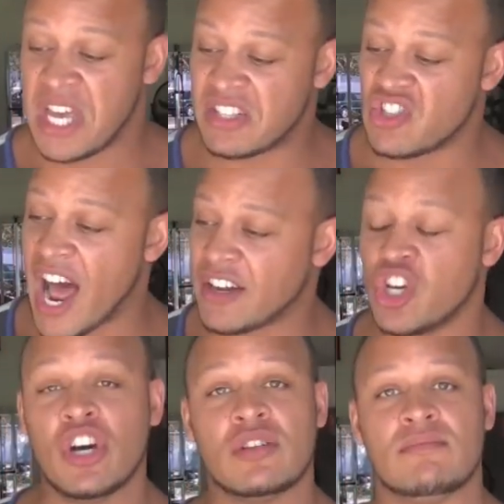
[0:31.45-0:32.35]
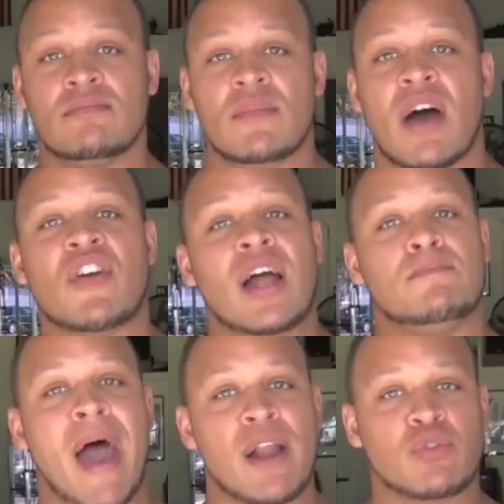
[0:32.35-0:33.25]
It's not good. I've
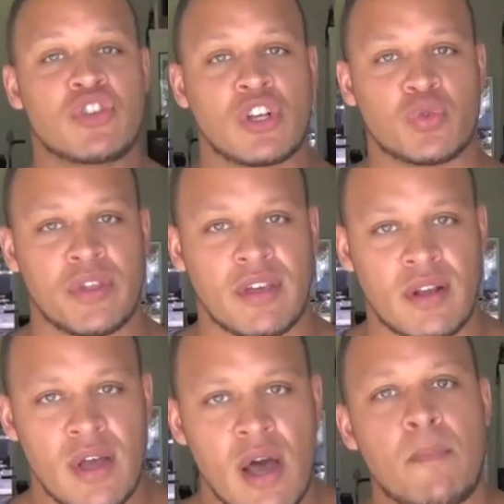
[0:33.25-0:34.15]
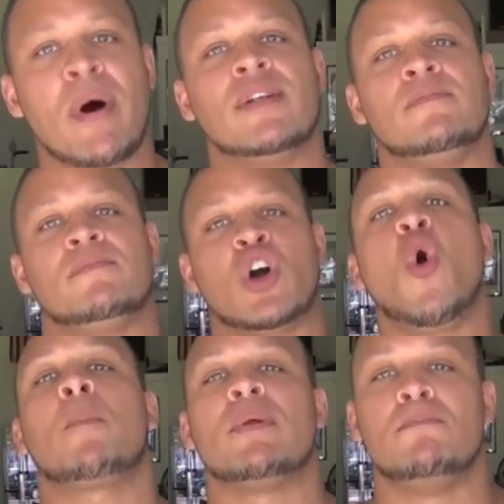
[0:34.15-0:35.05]
gotten bad results with it. But the
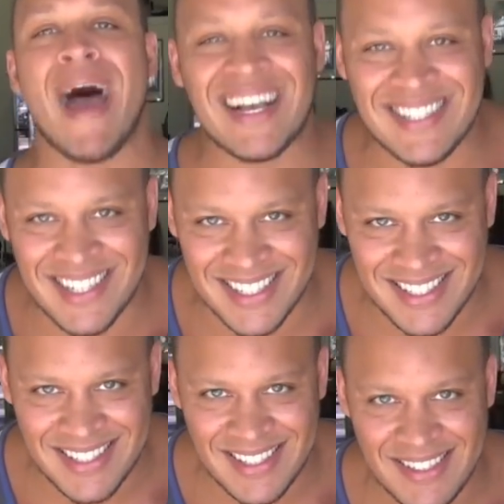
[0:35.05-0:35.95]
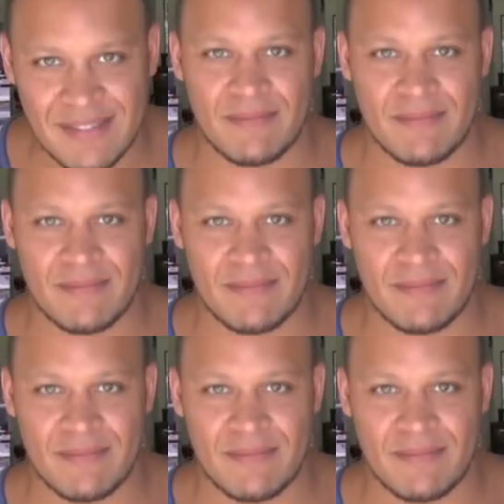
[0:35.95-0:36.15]
corporate masters